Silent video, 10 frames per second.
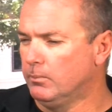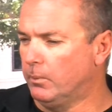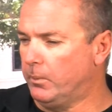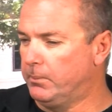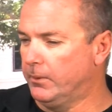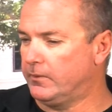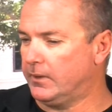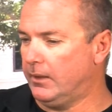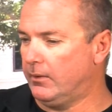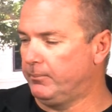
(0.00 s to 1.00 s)
But we put
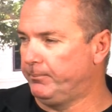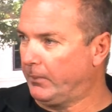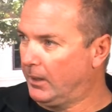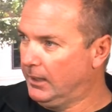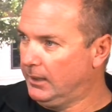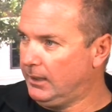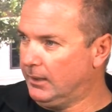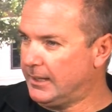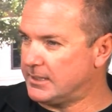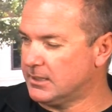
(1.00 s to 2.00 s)
together, you
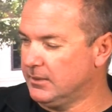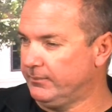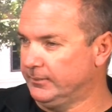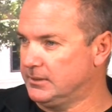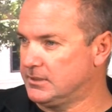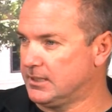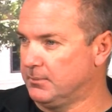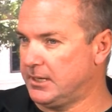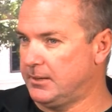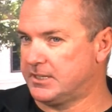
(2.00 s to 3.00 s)
know, that stuff
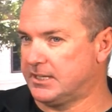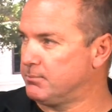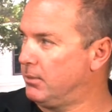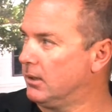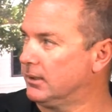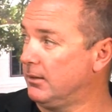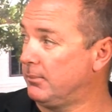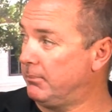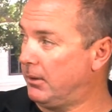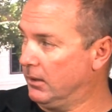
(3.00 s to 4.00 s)
sometimes gets bogged down
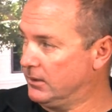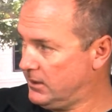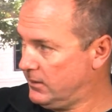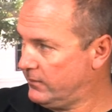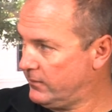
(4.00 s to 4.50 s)
by politics